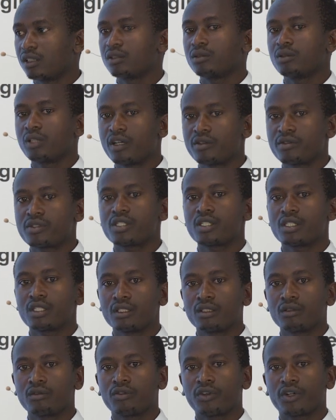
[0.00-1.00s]
We have
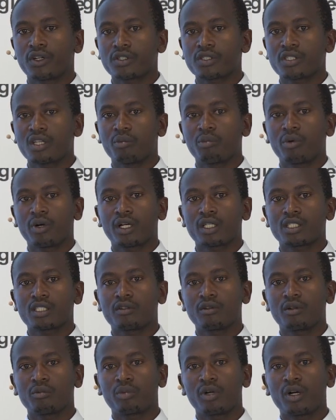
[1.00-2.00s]
seen, for example,
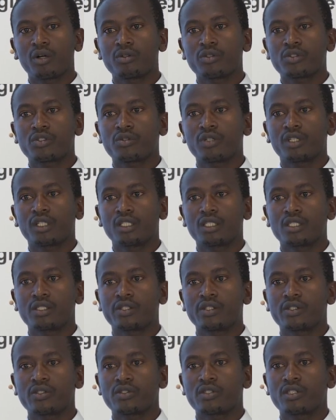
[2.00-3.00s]
cassava brown streak
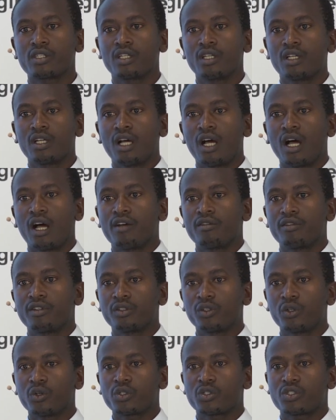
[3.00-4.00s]
disease
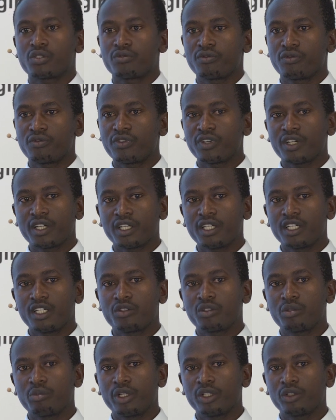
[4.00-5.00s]
having those very
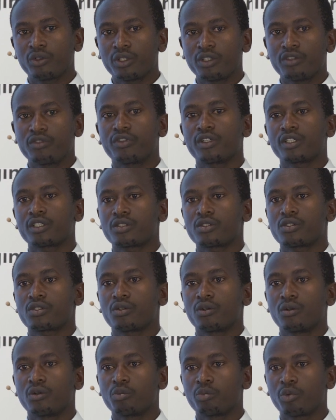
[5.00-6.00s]
detrimental
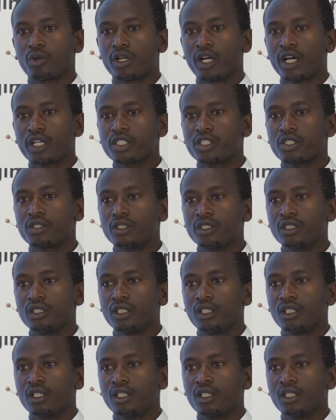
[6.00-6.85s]
effects on production.